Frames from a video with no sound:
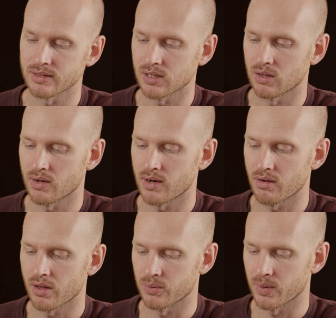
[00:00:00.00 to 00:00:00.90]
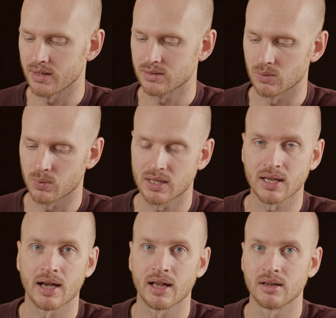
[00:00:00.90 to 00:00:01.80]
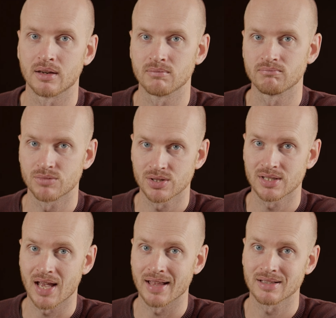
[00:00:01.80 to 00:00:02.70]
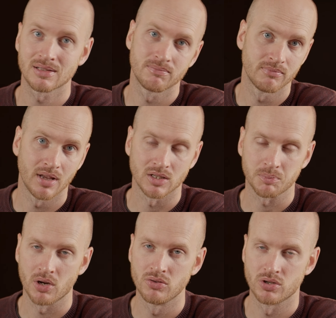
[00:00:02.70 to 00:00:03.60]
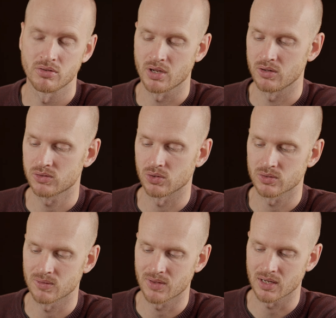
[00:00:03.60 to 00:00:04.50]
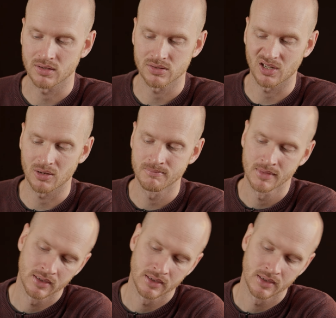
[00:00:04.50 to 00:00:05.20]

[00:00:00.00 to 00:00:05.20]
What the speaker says: So there are other ways that we can set exposure and those sorts of things. So